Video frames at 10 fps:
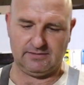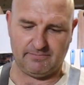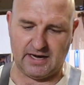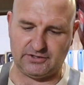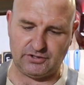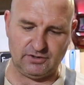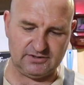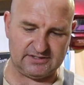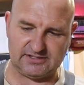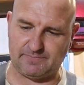my
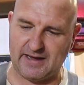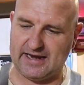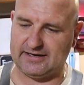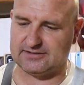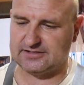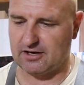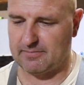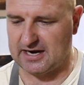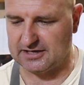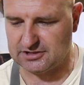tools expanded so
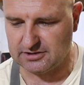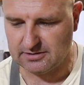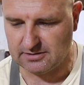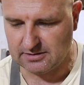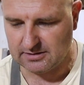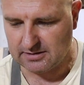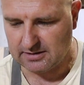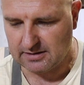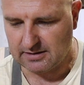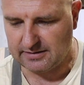much
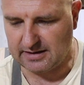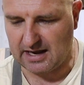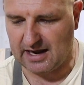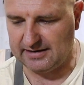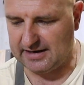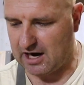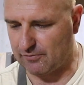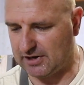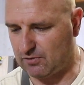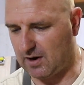that I now
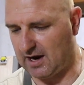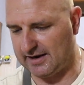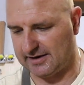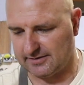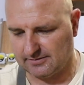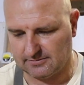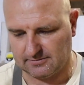require